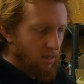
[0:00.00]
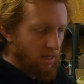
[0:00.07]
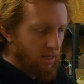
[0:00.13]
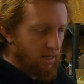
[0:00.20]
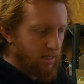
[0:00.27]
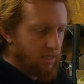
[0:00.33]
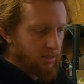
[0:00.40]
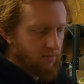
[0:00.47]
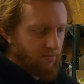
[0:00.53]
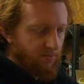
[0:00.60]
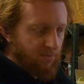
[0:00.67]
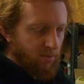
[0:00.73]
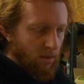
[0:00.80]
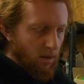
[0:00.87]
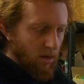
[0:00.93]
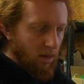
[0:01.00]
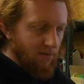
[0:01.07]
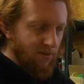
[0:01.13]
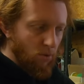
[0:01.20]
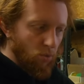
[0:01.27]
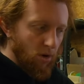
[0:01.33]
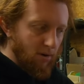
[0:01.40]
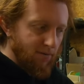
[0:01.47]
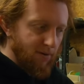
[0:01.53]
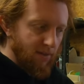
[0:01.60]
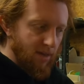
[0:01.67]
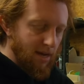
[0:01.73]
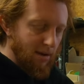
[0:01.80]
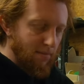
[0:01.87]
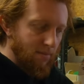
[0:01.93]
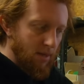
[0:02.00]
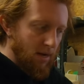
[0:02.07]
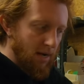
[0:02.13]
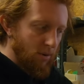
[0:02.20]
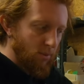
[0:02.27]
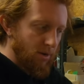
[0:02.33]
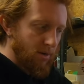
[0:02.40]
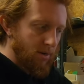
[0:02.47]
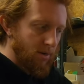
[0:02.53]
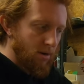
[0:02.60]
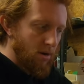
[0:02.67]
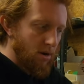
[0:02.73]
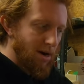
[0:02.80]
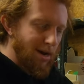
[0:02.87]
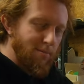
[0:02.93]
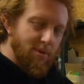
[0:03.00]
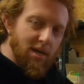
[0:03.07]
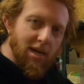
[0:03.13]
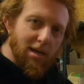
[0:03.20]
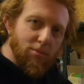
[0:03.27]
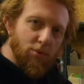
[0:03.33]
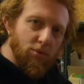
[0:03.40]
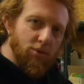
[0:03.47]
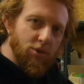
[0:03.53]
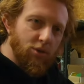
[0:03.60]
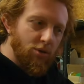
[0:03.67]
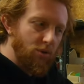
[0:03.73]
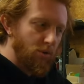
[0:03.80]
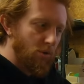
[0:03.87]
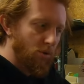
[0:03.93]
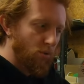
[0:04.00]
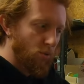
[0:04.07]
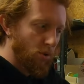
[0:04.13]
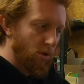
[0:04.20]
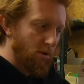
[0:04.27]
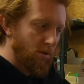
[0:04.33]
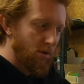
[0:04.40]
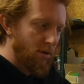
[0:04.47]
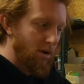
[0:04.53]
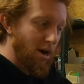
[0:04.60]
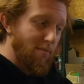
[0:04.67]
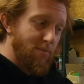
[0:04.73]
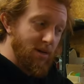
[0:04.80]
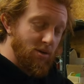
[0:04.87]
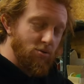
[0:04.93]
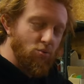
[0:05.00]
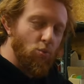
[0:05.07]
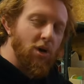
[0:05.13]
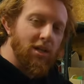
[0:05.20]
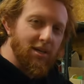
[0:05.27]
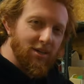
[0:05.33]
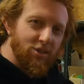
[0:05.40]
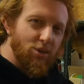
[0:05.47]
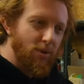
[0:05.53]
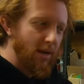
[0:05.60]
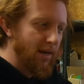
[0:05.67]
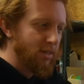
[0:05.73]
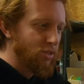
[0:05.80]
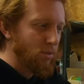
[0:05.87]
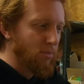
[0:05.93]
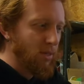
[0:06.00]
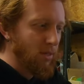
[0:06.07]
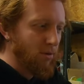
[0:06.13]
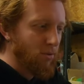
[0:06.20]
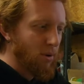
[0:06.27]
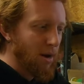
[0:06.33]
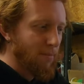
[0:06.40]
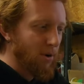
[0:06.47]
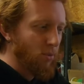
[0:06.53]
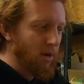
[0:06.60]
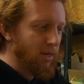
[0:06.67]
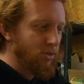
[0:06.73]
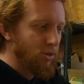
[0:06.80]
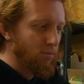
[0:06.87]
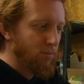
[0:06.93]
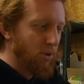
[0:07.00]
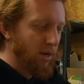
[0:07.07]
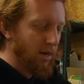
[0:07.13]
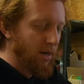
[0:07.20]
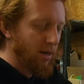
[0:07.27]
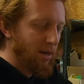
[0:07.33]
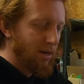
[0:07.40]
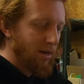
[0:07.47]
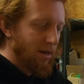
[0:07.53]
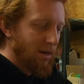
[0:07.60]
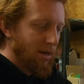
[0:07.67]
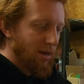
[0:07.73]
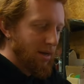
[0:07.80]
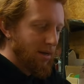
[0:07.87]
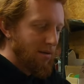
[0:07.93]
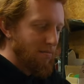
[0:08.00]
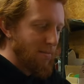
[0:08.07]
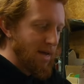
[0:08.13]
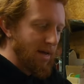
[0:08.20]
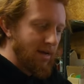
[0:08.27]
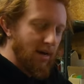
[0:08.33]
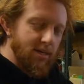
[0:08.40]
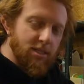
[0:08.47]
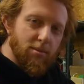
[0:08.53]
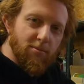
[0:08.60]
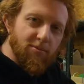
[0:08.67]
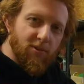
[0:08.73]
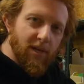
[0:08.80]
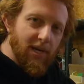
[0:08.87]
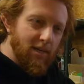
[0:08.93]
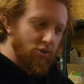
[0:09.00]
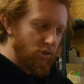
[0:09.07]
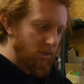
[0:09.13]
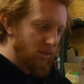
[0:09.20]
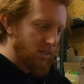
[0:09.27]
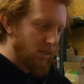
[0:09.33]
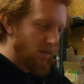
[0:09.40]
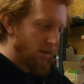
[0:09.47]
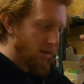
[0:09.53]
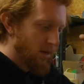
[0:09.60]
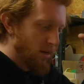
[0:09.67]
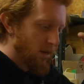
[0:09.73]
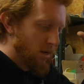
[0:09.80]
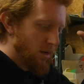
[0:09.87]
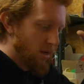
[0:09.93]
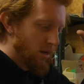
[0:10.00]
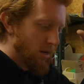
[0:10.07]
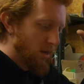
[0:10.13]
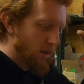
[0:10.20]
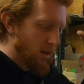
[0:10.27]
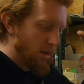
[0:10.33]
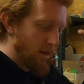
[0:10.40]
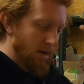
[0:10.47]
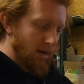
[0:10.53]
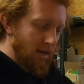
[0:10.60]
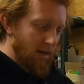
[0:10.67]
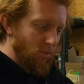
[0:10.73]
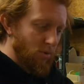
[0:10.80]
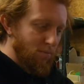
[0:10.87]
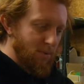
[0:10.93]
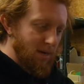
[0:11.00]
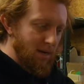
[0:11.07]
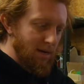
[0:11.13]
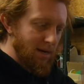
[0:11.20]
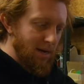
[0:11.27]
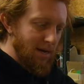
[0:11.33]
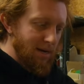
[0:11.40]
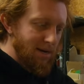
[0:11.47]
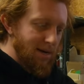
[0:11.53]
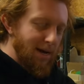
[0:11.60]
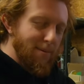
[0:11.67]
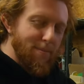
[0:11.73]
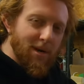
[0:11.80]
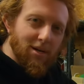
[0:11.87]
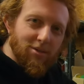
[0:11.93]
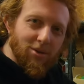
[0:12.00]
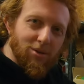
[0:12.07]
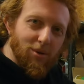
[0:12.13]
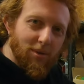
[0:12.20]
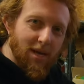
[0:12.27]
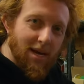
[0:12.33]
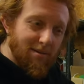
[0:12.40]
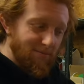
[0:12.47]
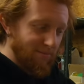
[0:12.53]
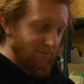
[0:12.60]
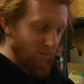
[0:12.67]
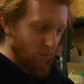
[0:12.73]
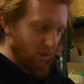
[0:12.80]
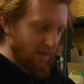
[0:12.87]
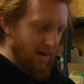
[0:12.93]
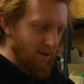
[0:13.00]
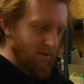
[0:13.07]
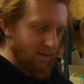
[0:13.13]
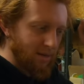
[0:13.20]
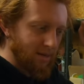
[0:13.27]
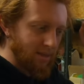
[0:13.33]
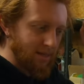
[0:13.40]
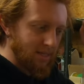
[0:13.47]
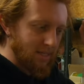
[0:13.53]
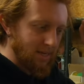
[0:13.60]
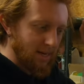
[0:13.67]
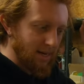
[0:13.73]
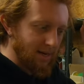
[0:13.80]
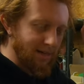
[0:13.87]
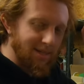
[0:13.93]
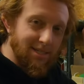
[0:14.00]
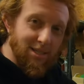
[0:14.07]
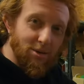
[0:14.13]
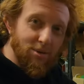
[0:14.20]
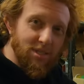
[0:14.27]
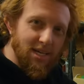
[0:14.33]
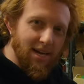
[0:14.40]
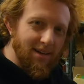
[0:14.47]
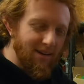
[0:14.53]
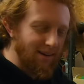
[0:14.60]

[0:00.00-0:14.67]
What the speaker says: these, if it weren't for them, I would not be able to, or not be willing to, I guess would be the proper way to put it, make custom flanges, and it would be a nightmare to do that without this little set